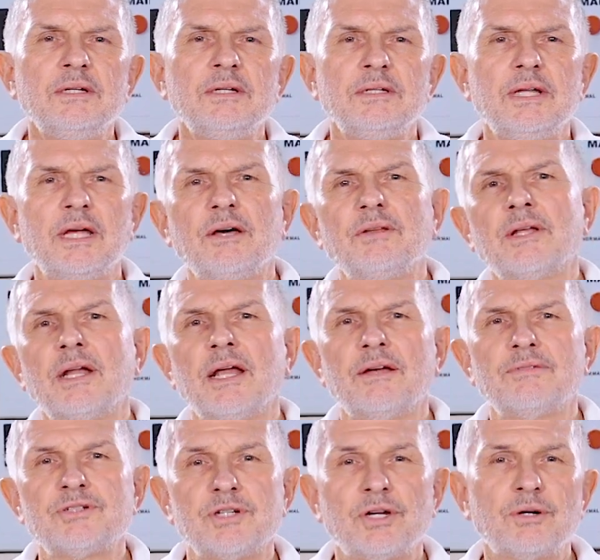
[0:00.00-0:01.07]
Now that I
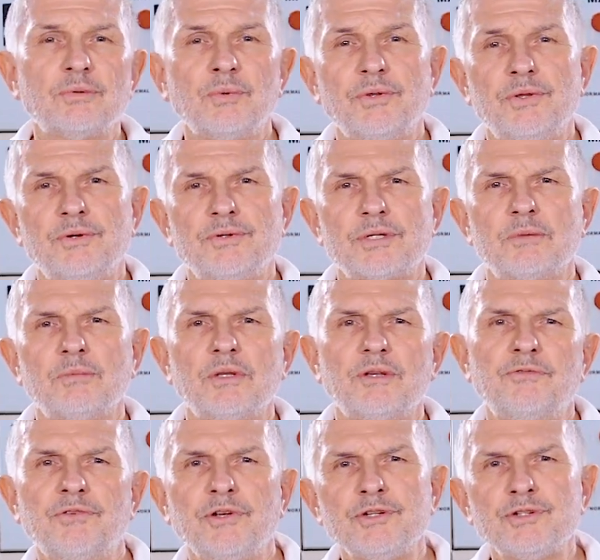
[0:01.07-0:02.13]
have shared with you some of the
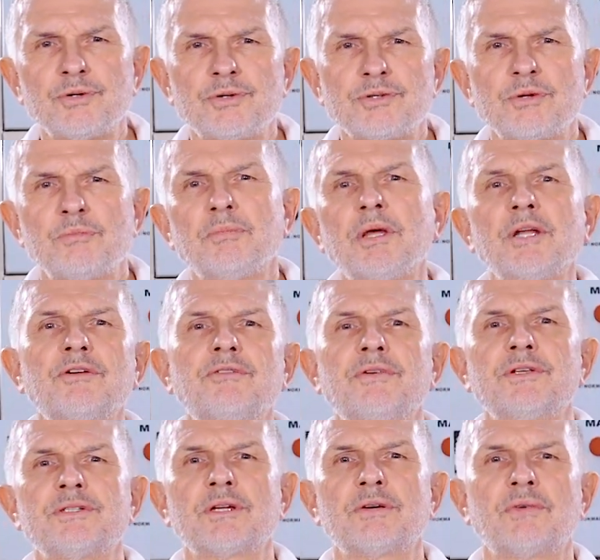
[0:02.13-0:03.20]
features and
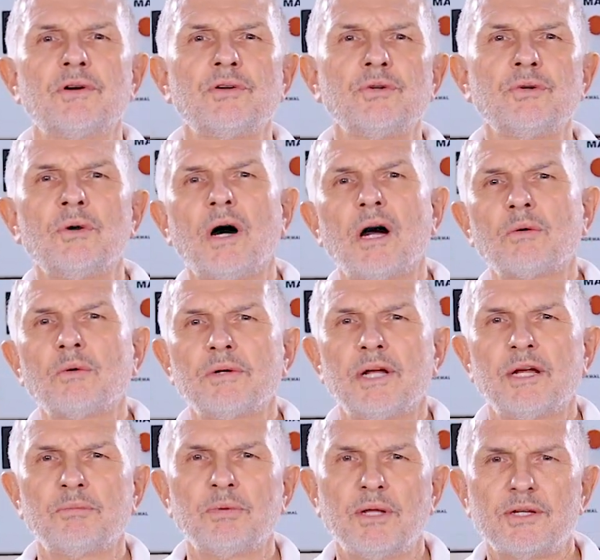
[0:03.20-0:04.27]
benefits of our new Aqua
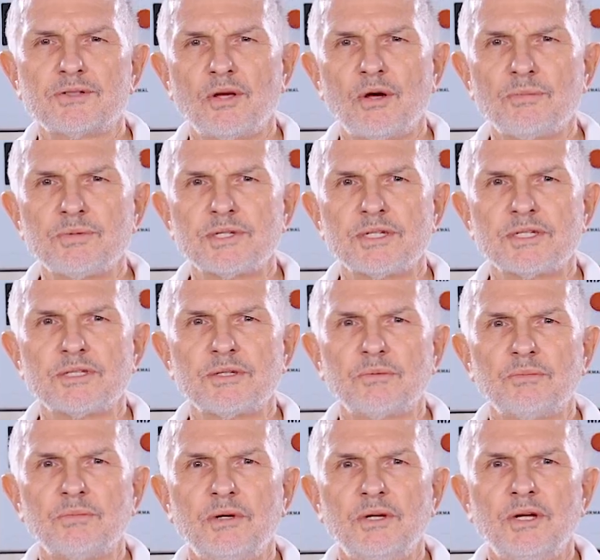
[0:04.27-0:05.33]
9 Plus home
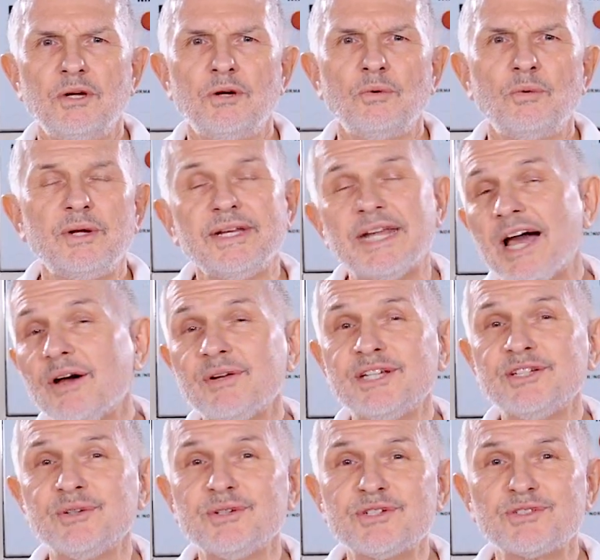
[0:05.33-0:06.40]
system, we now
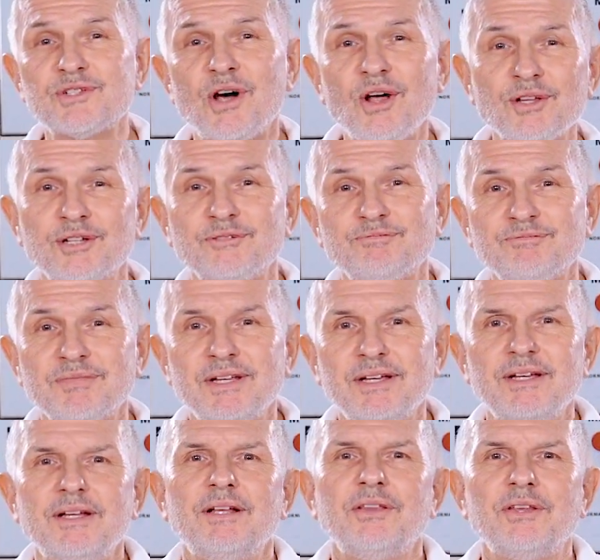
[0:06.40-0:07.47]
need to install it.
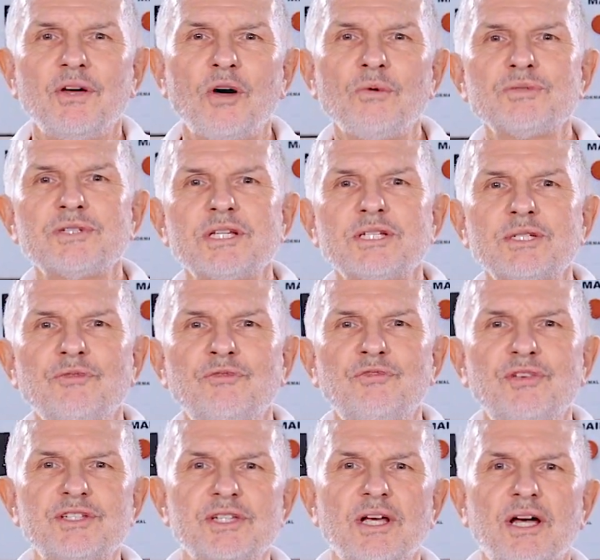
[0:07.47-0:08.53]
The home system
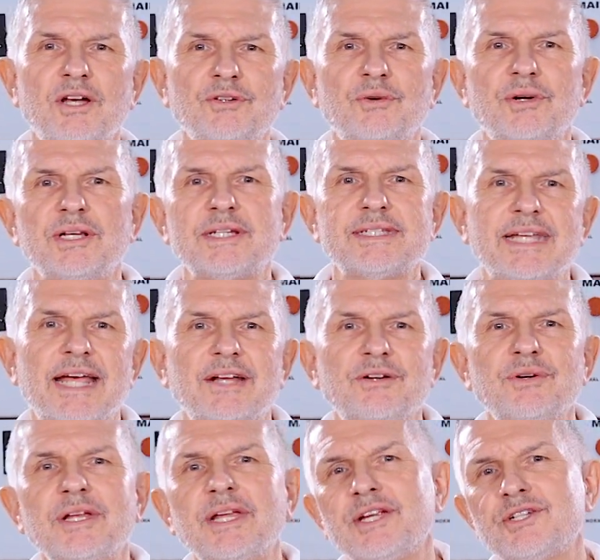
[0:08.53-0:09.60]
fits under a
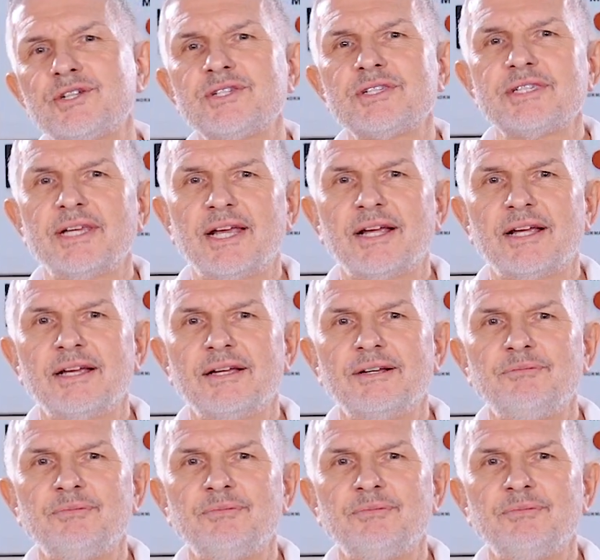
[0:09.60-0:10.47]
standard kitchen sink.